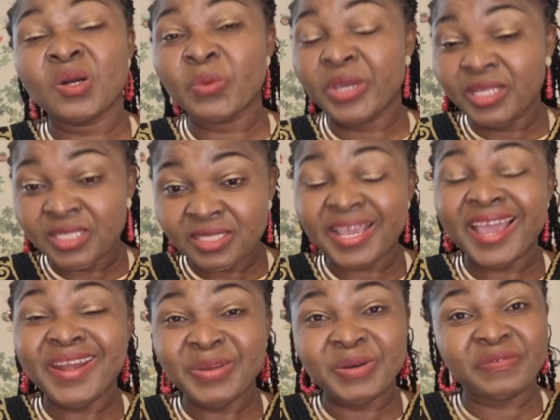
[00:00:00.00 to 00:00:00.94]
with
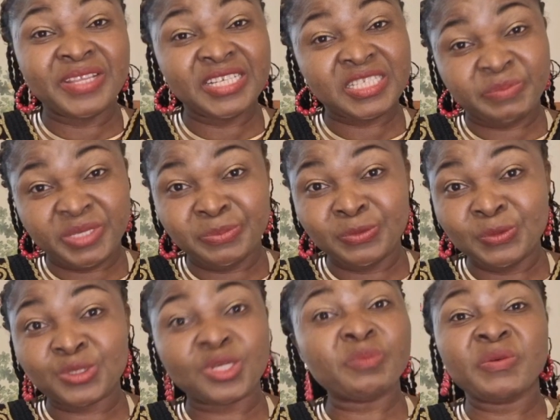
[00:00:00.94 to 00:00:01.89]
any of these
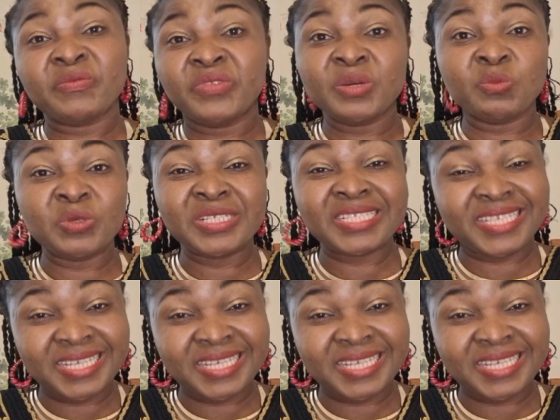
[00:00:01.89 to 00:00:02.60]
people, some of them would